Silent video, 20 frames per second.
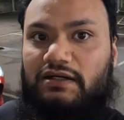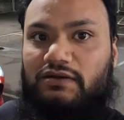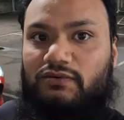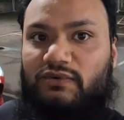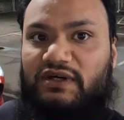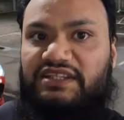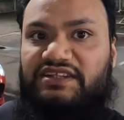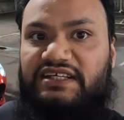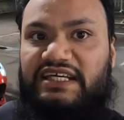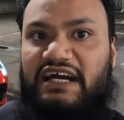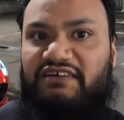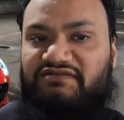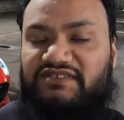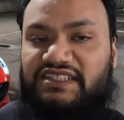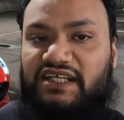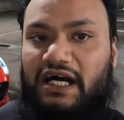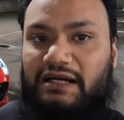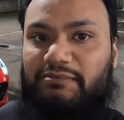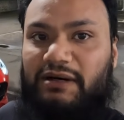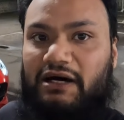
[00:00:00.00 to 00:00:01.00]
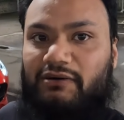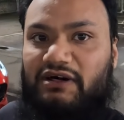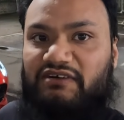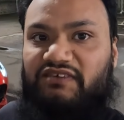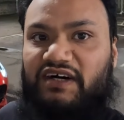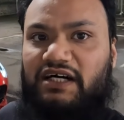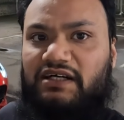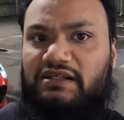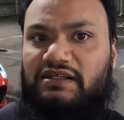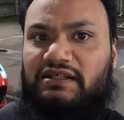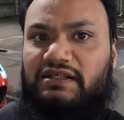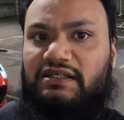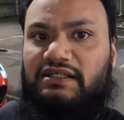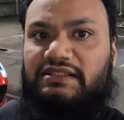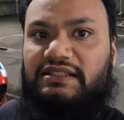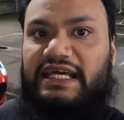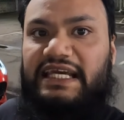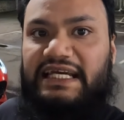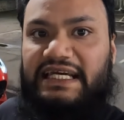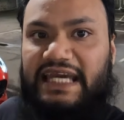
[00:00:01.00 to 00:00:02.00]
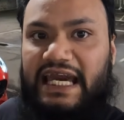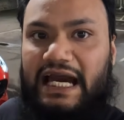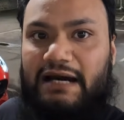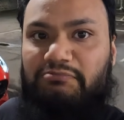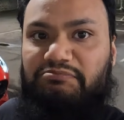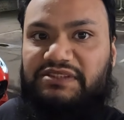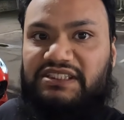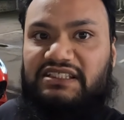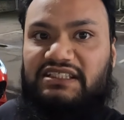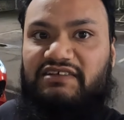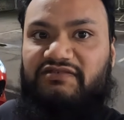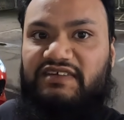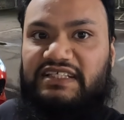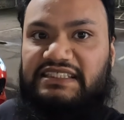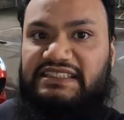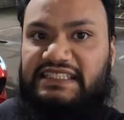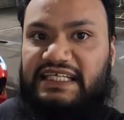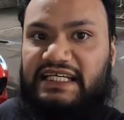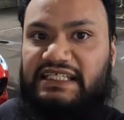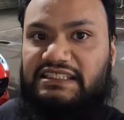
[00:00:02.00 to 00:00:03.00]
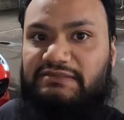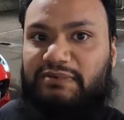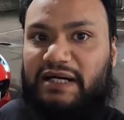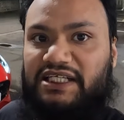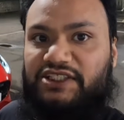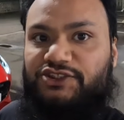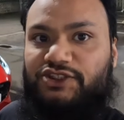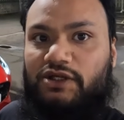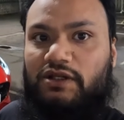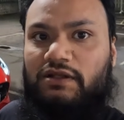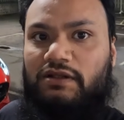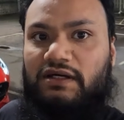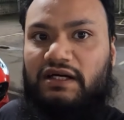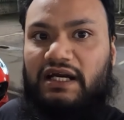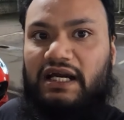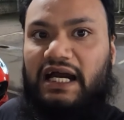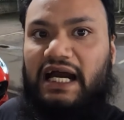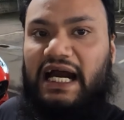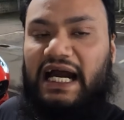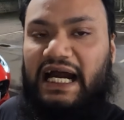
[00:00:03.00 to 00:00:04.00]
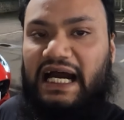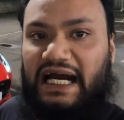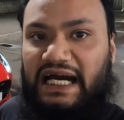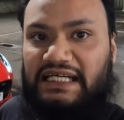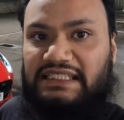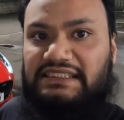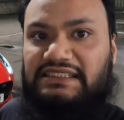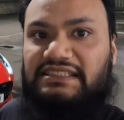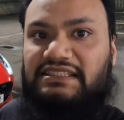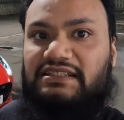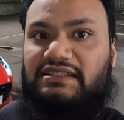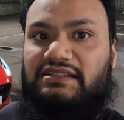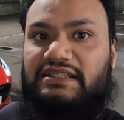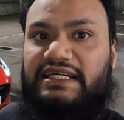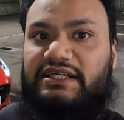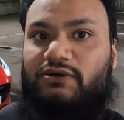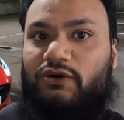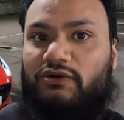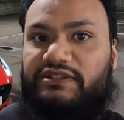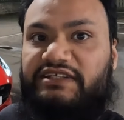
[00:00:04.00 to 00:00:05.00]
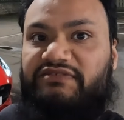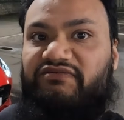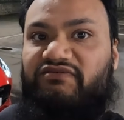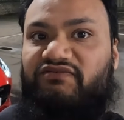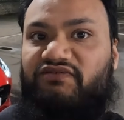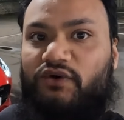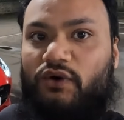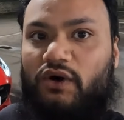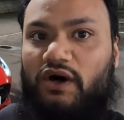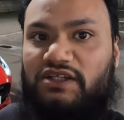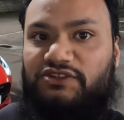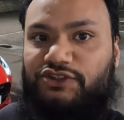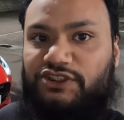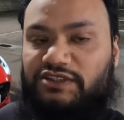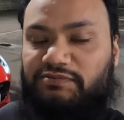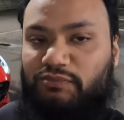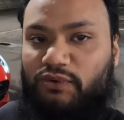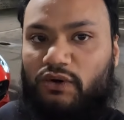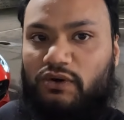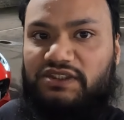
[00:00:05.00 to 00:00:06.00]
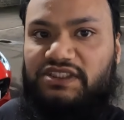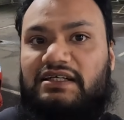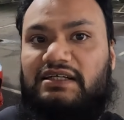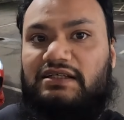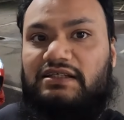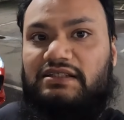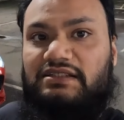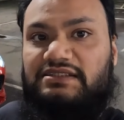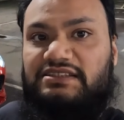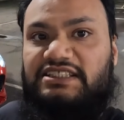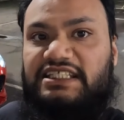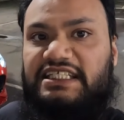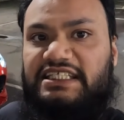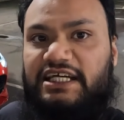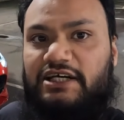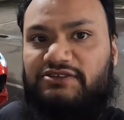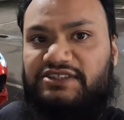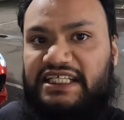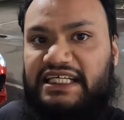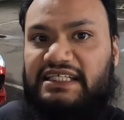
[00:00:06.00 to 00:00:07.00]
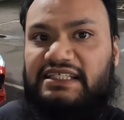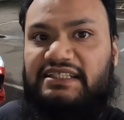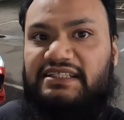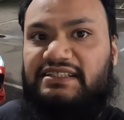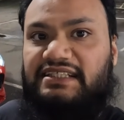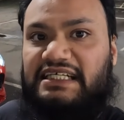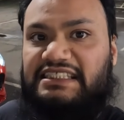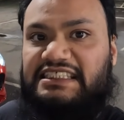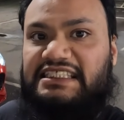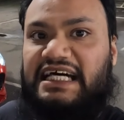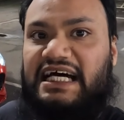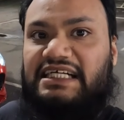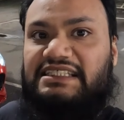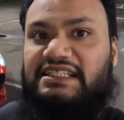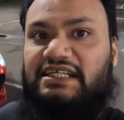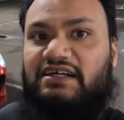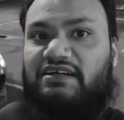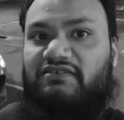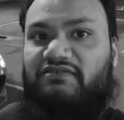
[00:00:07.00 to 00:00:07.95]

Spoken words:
With the F-Type, however, they kept the V6 petrol and they called it 400 Sport, denoting that it has